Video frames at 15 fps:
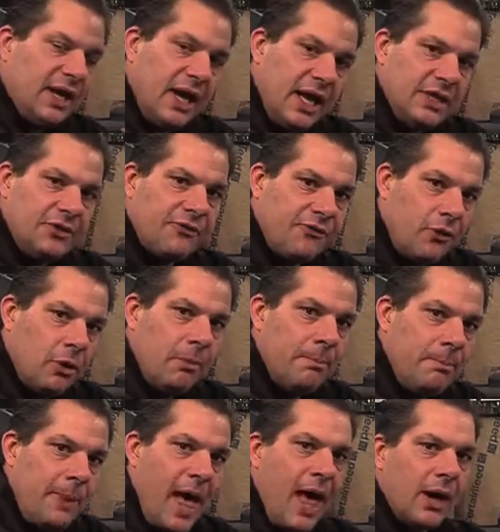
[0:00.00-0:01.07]
a nice firm
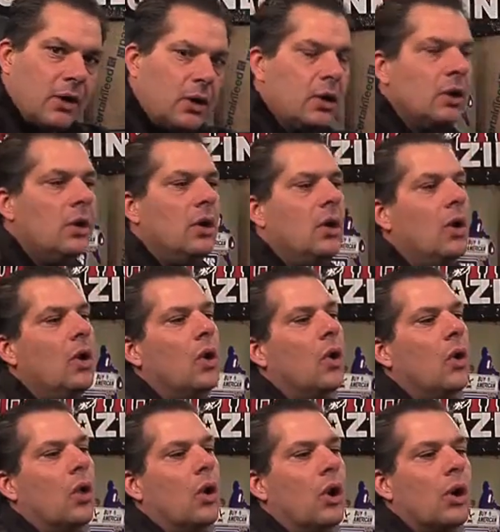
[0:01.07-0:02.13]
pedal
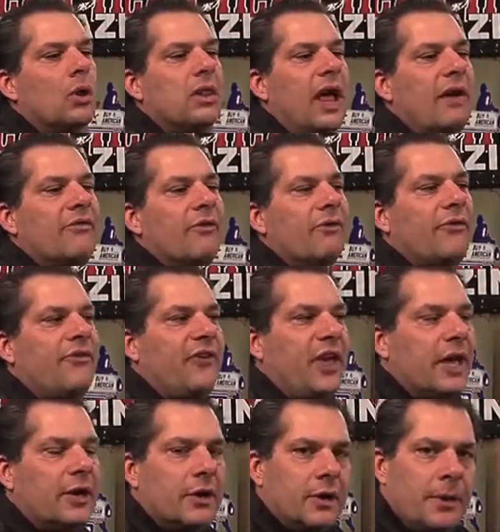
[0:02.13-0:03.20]
or lever
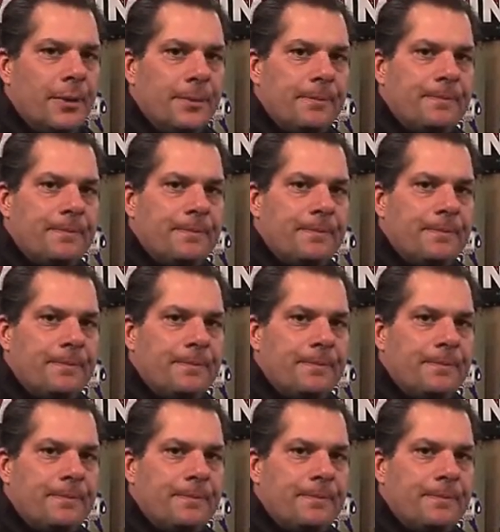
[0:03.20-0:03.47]
feel,